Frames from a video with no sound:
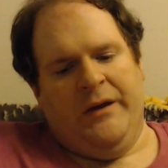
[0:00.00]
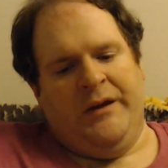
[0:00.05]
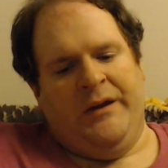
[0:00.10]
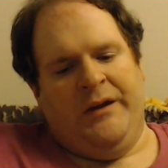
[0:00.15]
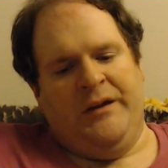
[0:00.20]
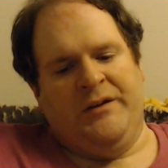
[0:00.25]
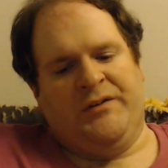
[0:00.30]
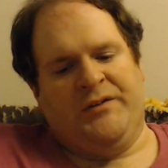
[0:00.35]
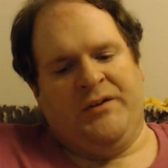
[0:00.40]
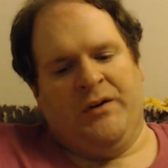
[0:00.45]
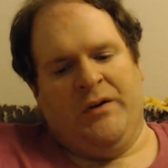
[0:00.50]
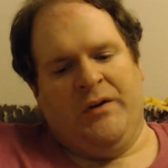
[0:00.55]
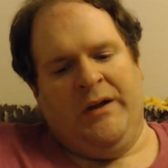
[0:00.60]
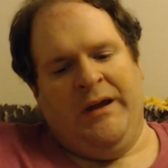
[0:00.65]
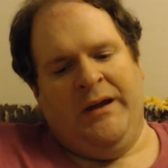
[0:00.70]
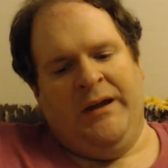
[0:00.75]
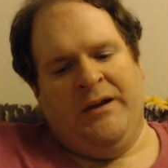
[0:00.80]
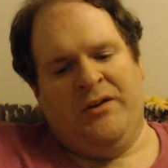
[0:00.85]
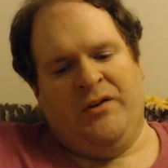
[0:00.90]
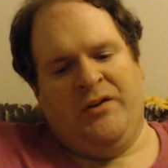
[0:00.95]
He is to
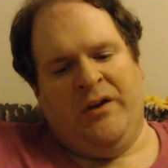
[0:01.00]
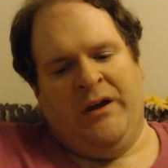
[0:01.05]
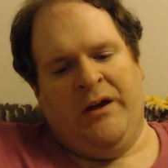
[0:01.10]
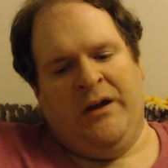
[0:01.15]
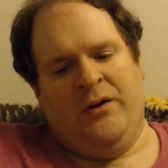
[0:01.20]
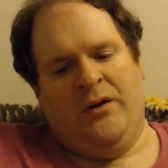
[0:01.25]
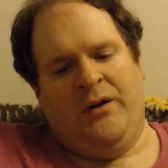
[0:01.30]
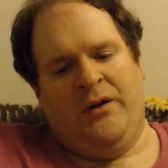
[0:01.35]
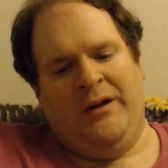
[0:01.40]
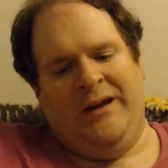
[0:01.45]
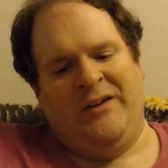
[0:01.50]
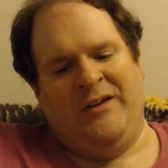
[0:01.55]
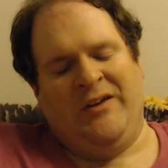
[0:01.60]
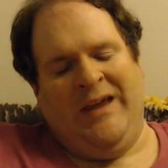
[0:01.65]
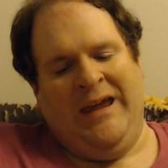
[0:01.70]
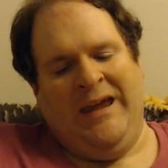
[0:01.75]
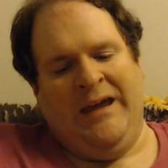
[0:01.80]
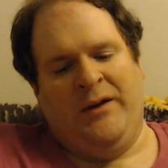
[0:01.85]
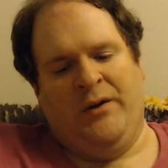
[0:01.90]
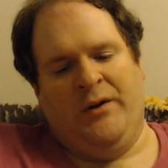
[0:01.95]
lay his hand
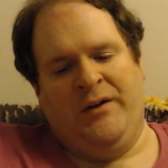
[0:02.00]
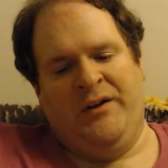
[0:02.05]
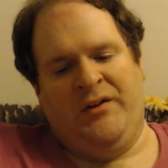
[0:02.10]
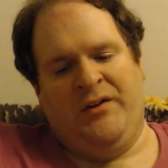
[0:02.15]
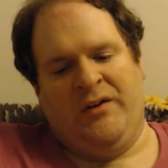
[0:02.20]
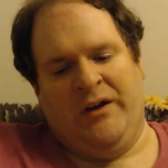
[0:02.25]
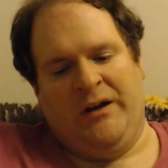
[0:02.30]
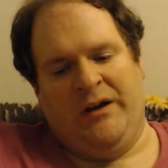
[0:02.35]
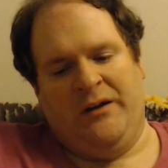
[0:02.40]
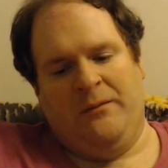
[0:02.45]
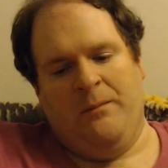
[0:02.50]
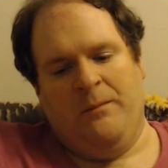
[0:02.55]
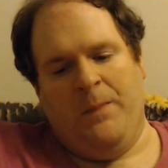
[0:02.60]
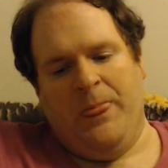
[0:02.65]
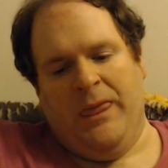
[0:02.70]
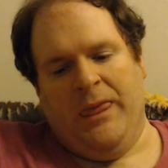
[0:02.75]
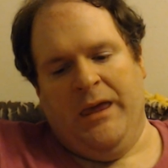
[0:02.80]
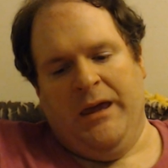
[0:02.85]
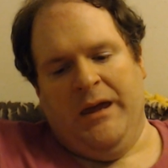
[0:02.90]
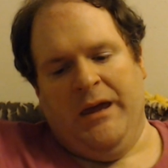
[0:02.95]
on its head
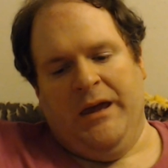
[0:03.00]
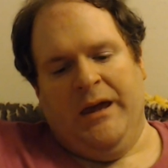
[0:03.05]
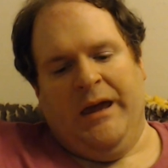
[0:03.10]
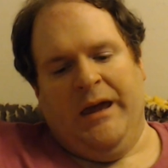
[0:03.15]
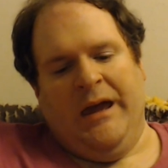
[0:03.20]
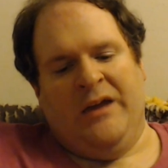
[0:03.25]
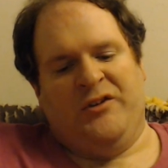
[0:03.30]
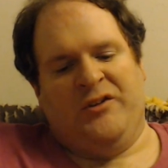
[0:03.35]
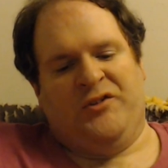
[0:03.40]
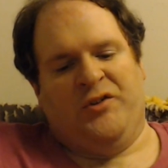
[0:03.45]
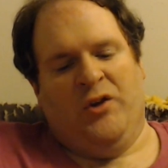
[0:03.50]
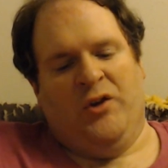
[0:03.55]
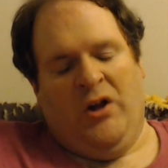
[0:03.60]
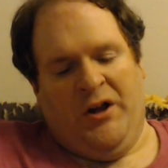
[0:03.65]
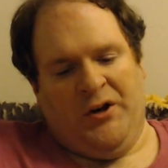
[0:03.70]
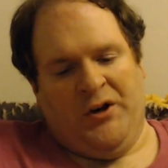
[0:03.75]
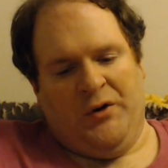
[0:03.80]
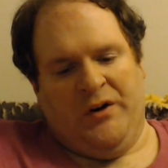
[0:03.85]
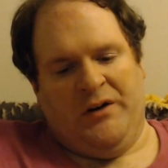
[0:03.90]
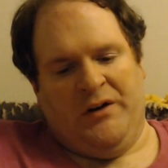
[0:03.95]
and
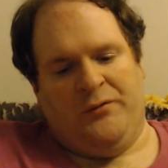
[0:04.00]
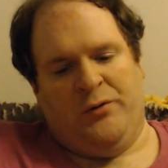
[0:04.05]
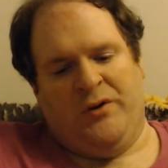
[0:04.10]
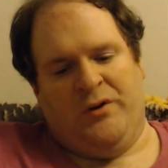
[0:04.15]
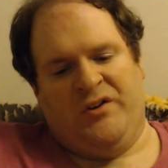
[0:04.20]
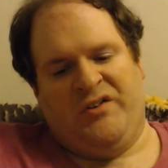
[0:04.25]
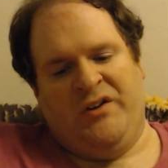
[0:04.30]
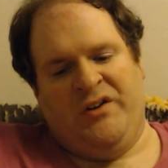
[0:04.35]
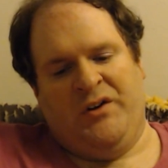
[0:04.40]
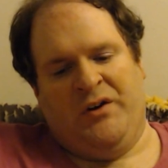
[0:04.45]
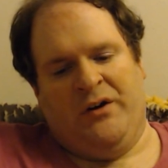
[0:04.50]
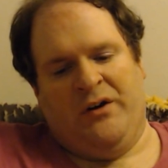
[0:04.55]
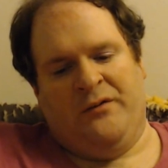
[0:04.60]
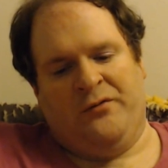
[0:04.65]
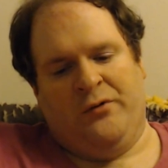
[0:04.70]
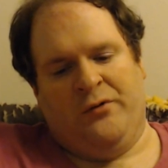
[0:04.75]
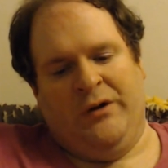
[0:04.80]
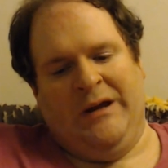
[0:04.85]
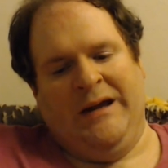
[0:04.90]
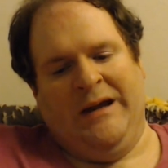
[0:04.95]
slaughter it for a sin
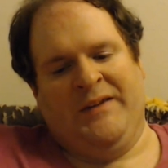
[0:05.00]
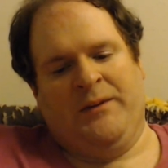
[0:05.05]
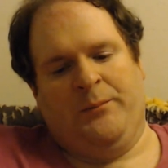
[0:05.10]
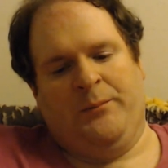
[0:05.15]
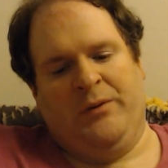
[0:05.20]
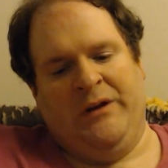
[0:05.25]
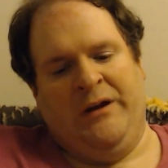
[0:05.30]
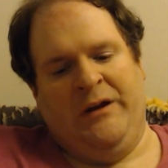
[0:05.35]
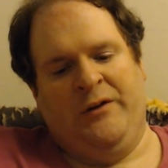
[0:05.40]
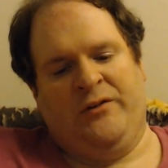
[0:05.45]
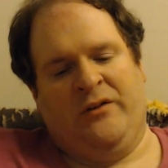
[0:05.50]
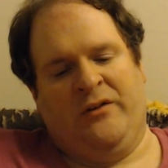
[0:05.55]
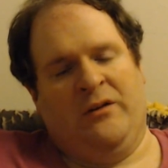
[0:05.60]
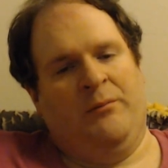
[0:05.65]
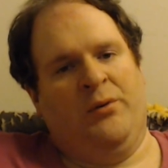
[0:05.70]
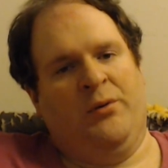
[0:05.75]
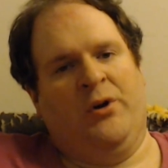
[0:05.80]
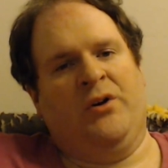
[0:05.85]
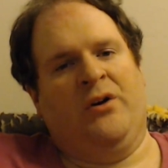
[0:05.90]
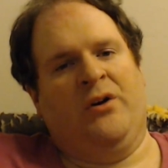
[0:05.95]
offering at the place where the
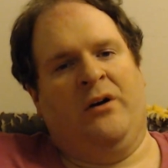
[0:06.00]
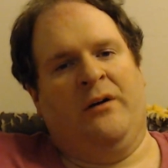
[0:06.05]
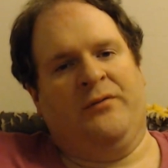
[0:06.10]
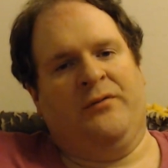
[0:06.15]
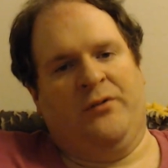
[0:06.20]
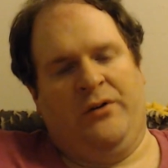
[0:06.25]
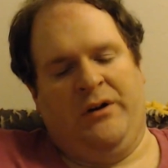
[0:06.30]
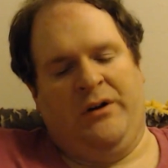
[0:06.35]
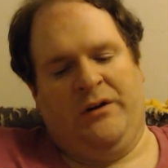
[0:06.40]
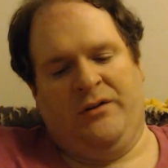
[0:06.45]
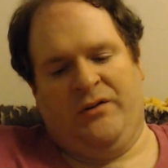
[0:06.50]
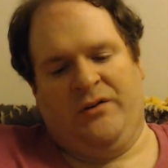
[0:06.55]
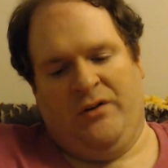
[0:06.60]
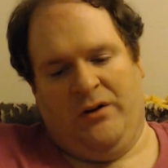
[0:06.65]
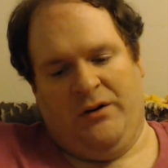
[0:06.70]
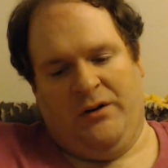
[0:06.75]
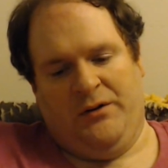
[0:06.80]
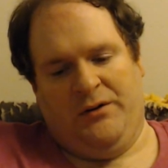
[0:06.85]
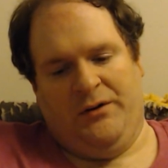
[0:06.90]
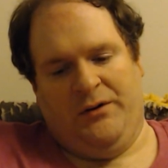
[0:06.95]
burnt offering is
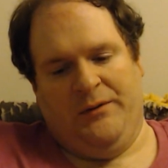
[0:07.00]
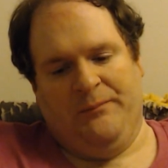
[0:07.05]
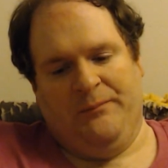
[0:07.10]
slaughtered.